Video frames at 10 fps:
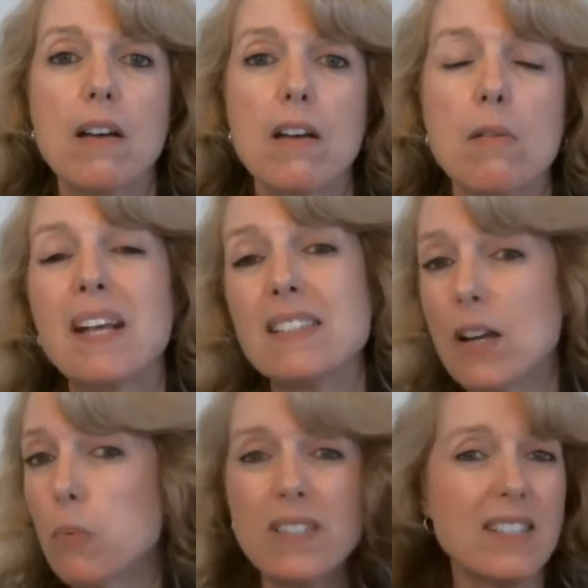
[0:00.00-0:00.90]
because I
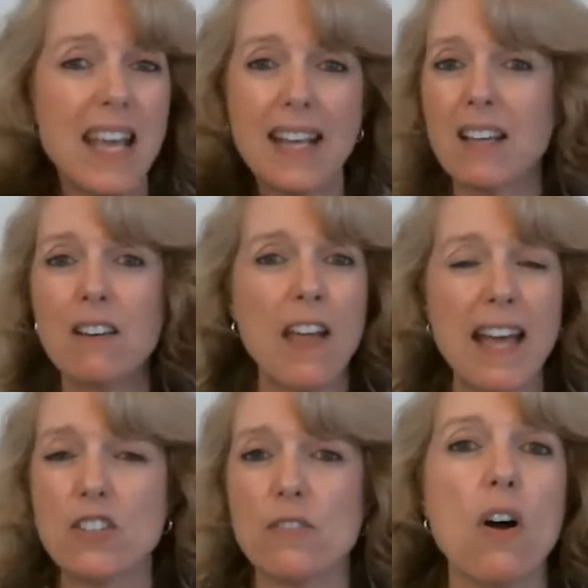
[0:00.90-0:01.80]
wasn't taking
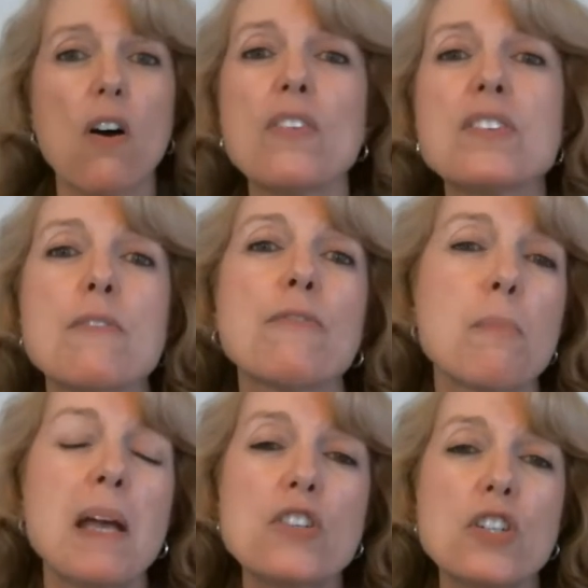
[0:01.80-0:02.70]
advantage of all this
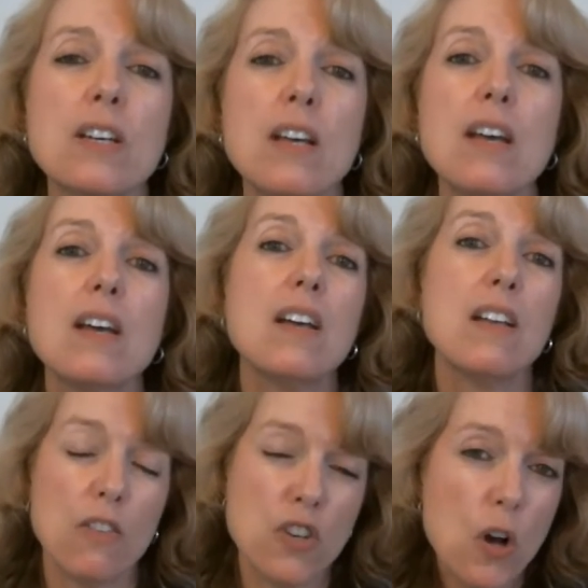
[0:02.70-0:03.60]
information
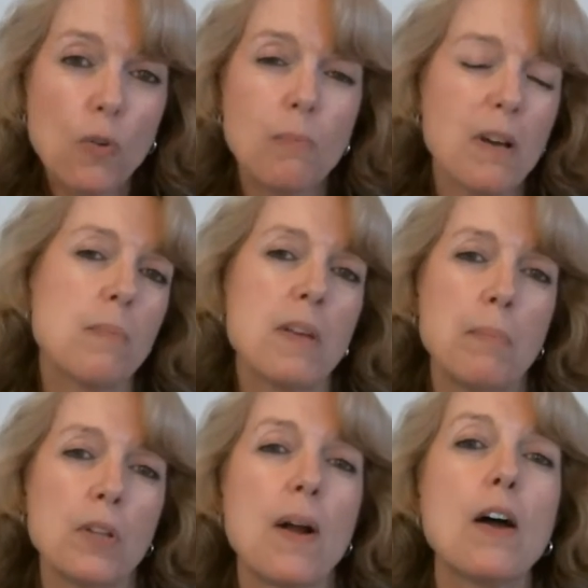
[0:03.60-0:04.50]
known by the
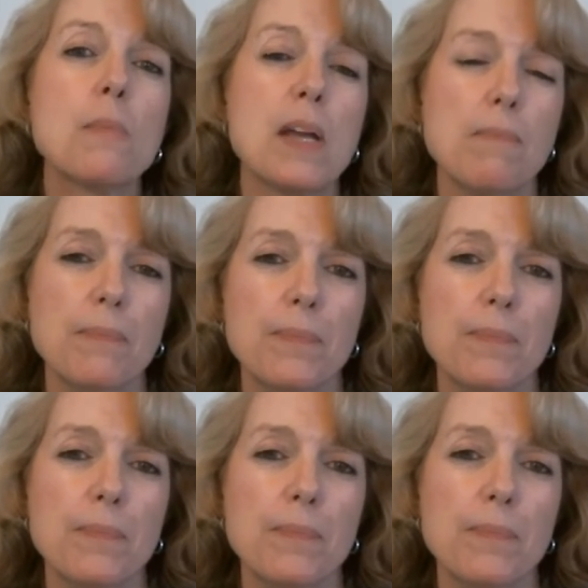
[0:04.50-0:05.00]
people around me.